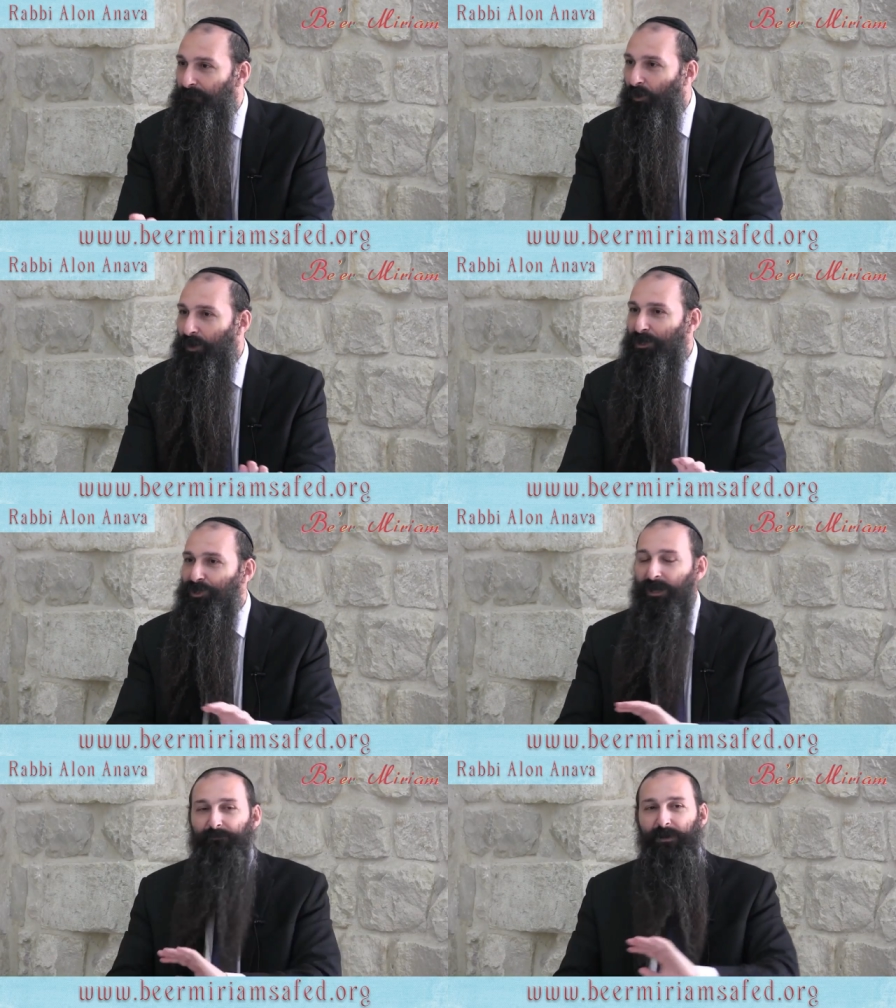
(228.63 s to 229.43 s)
Baruch
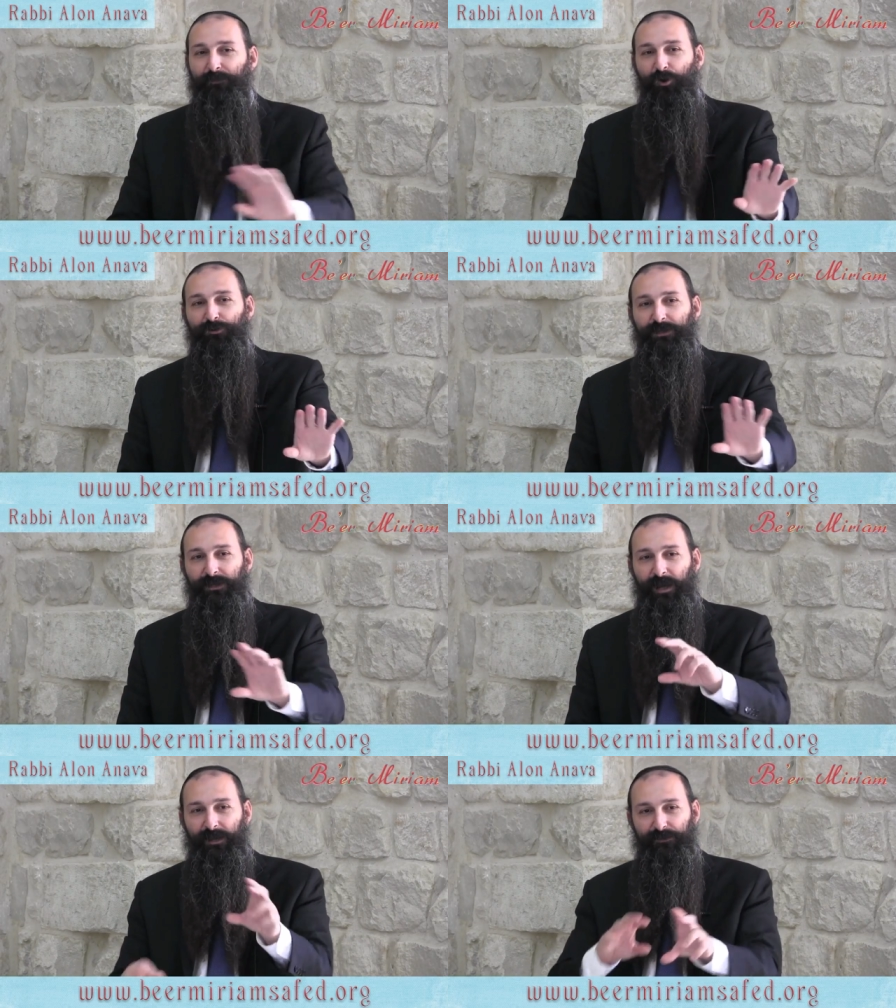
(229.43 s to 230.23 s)
Hashem, I'm
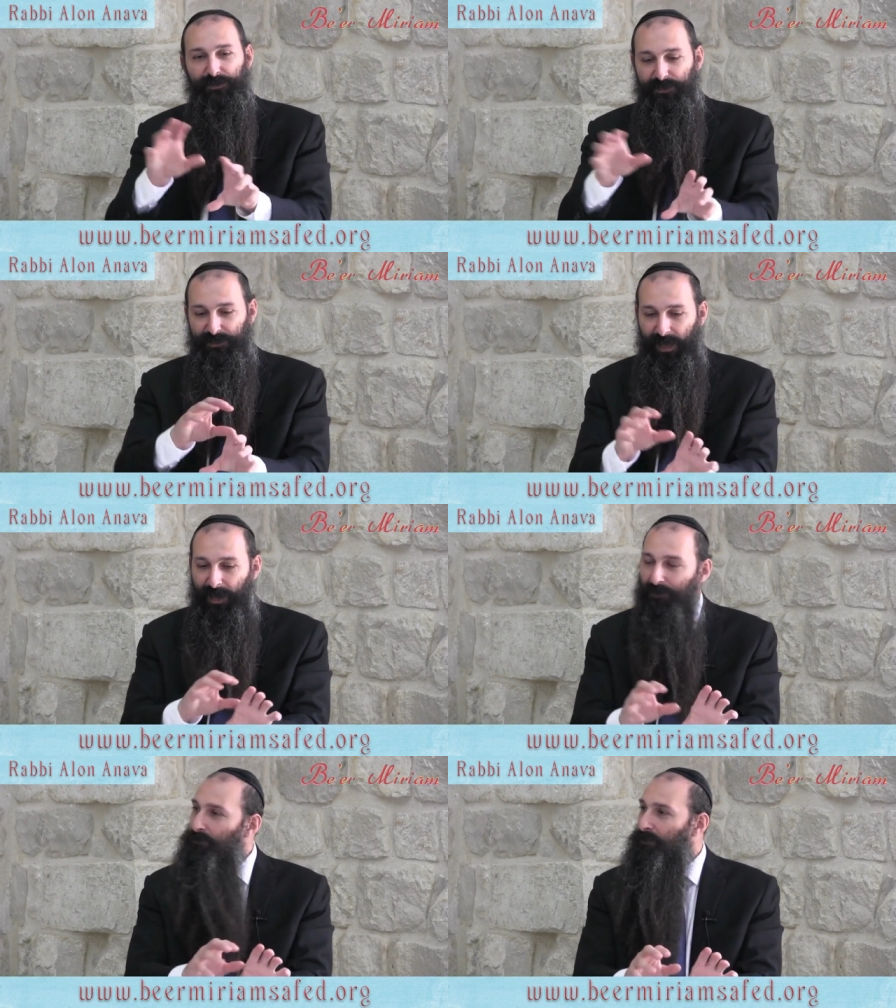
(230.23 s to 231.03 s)
holding like the
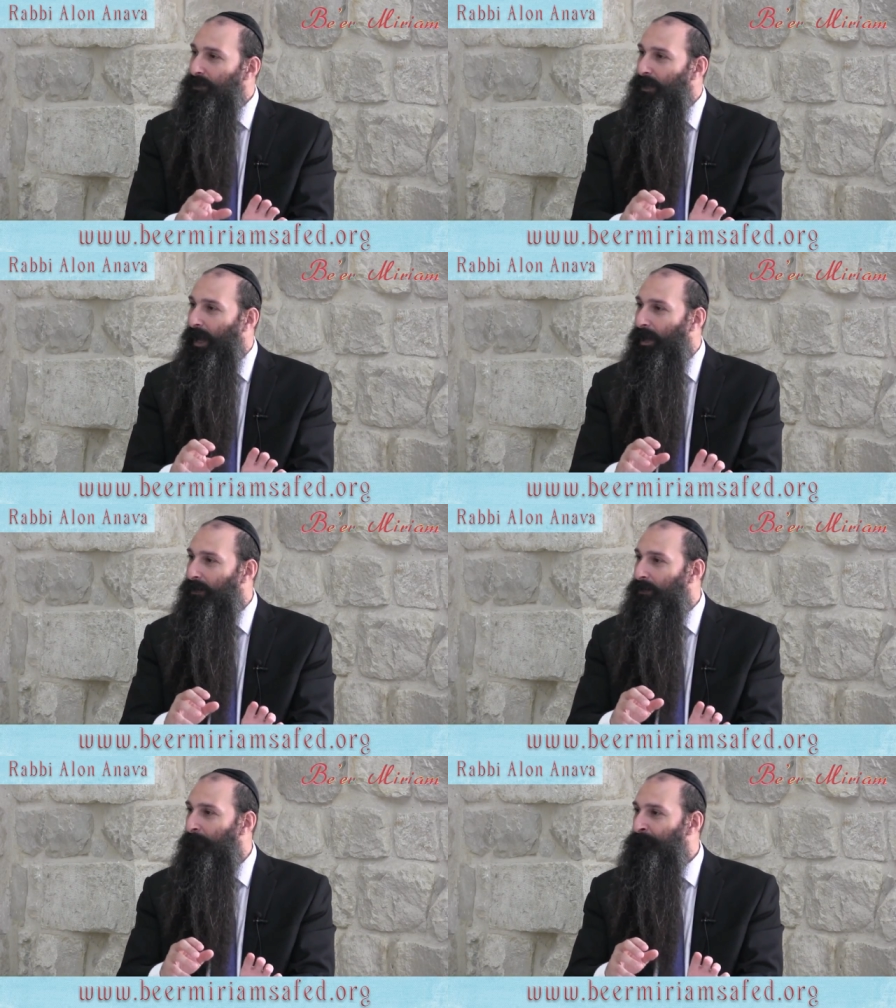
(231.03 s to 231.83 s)
status in El
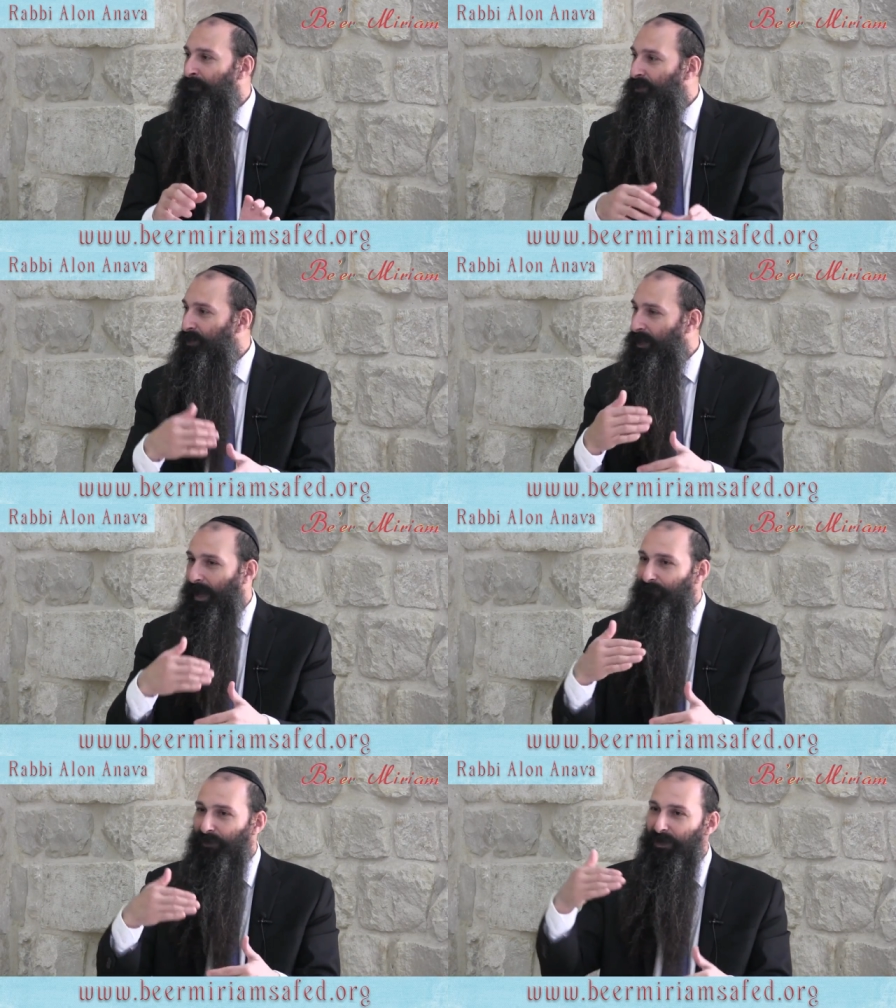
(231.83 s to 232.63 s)
Al they
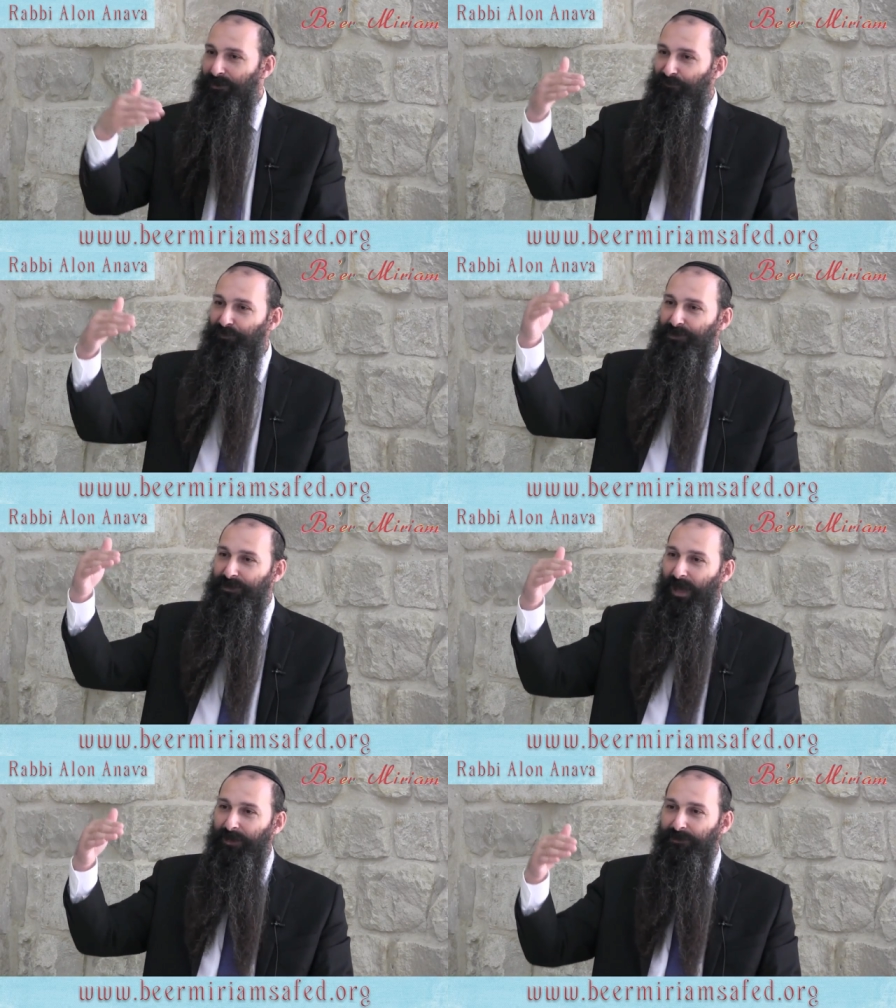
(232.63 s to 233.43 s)
have like different
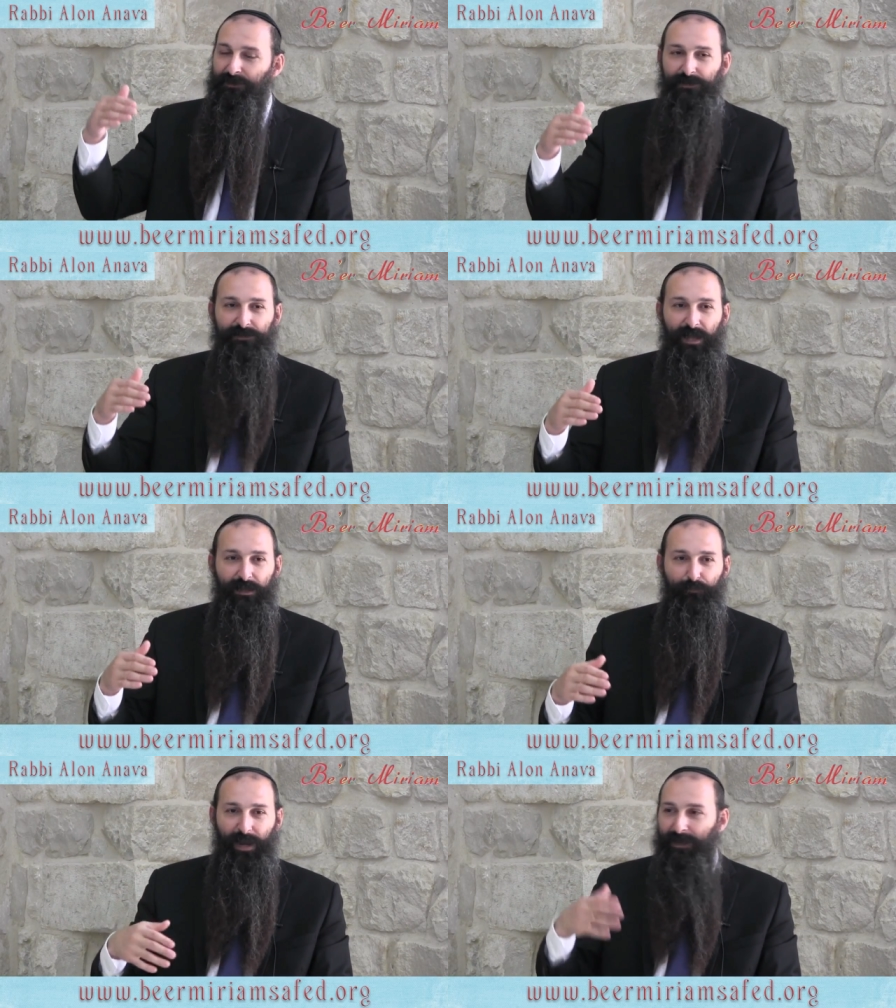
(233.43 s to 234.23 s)
statuses,
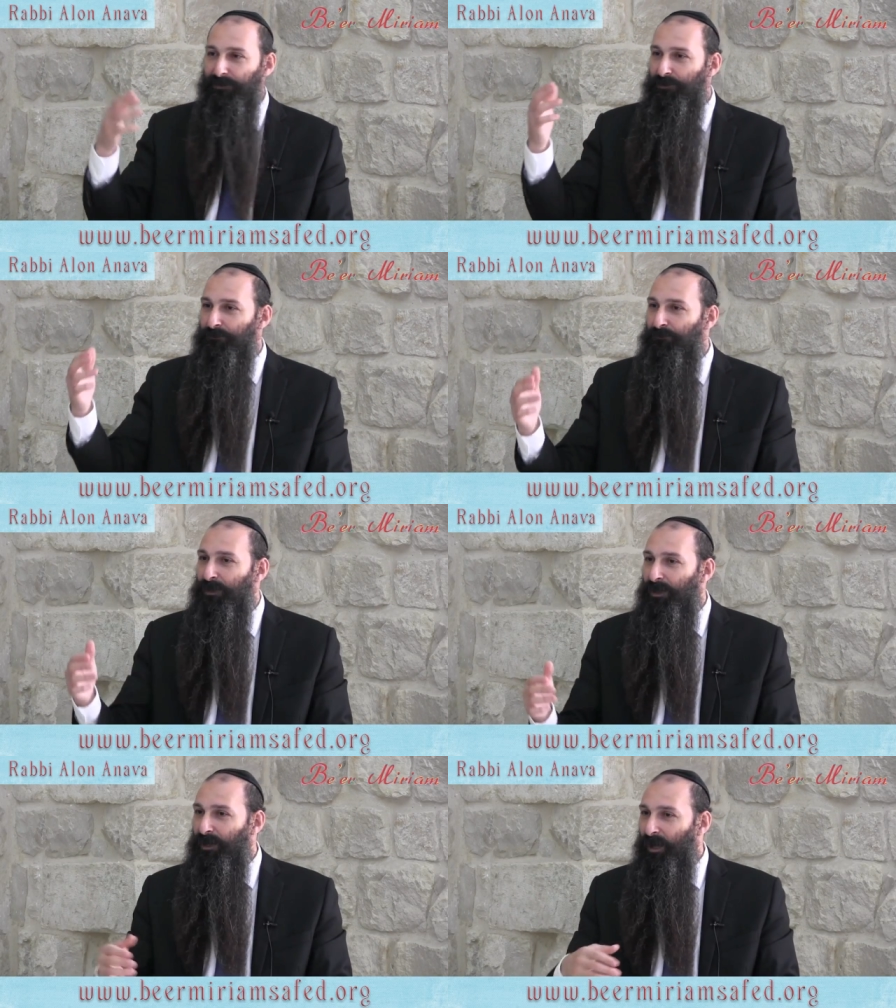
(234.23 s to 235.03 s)
like platinum,
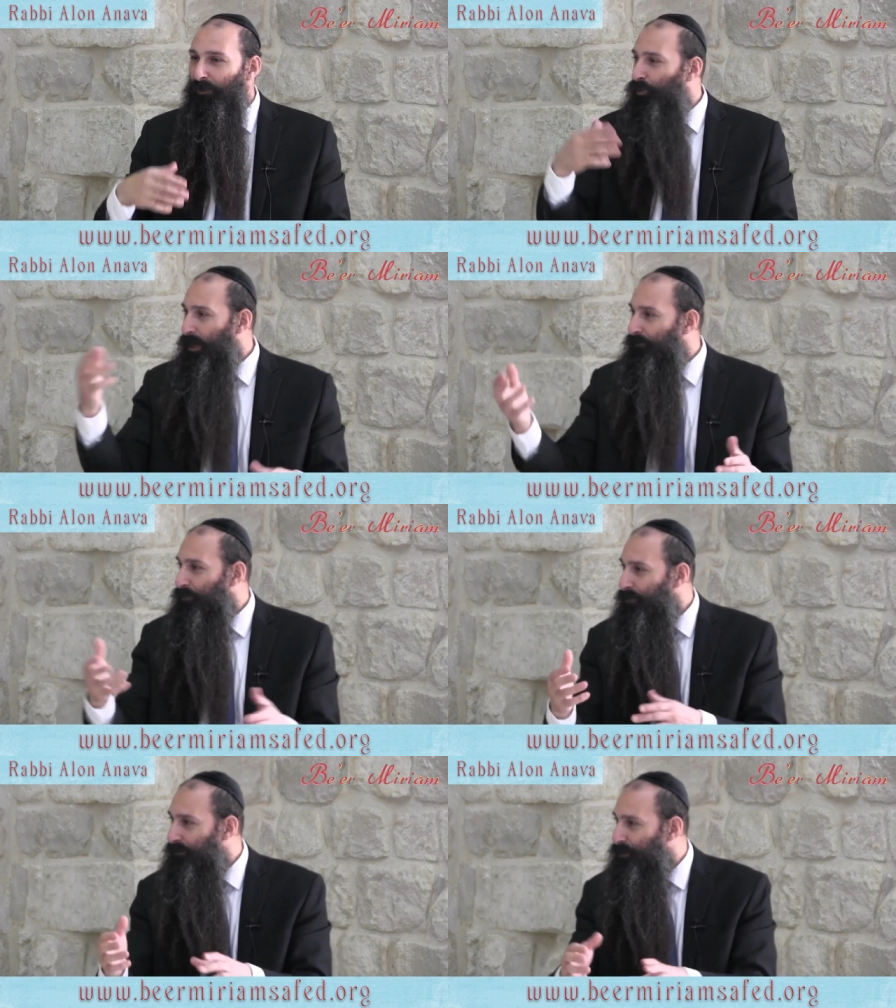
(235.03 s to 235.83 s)
uh,
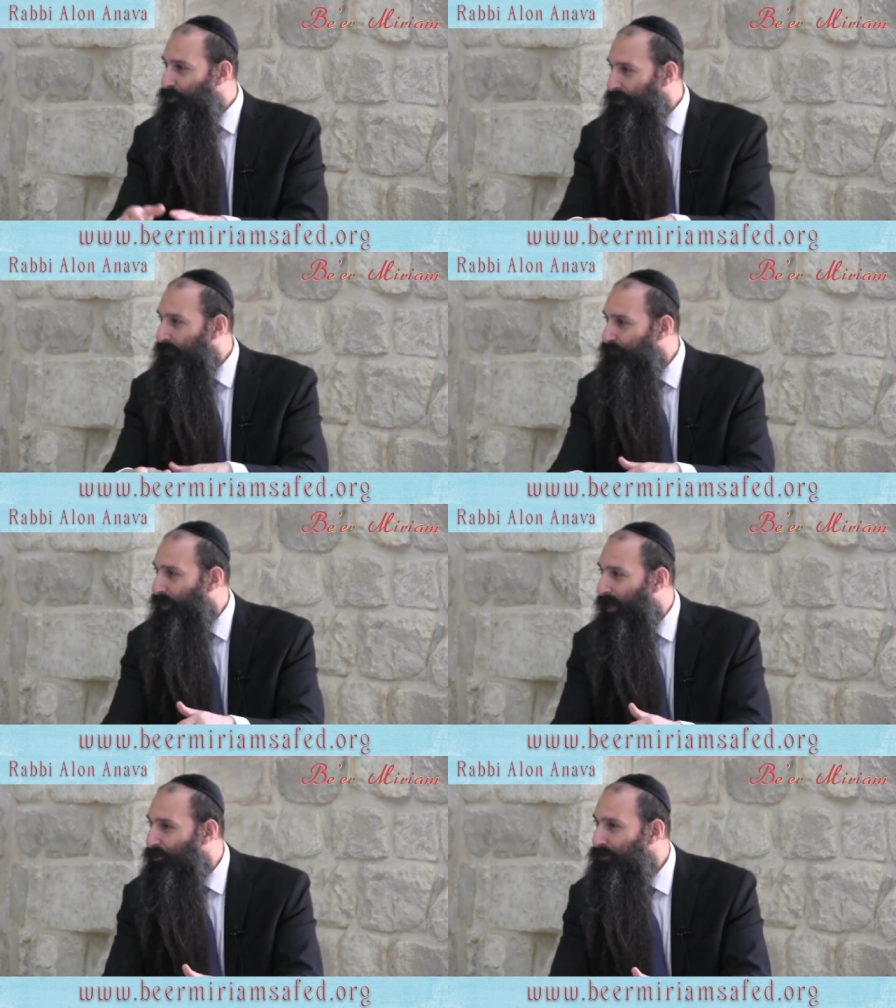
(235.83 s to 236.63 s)
whatever, because I
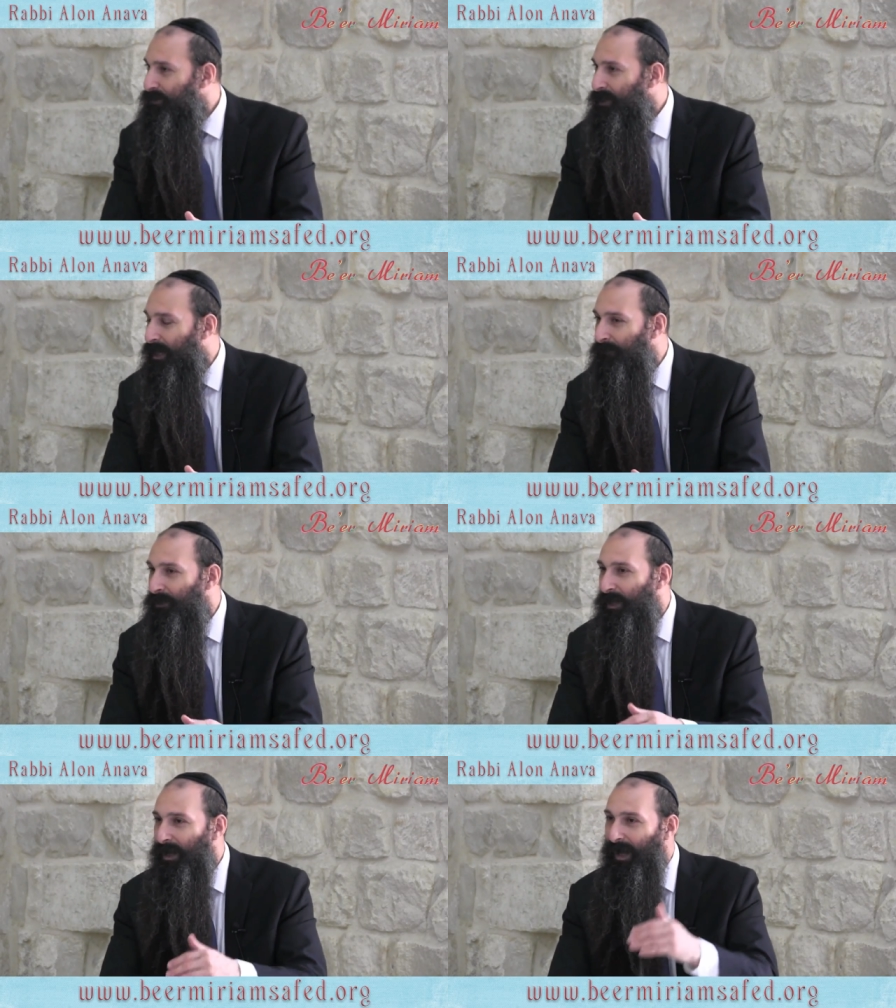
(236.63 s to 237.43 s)
fly all the time.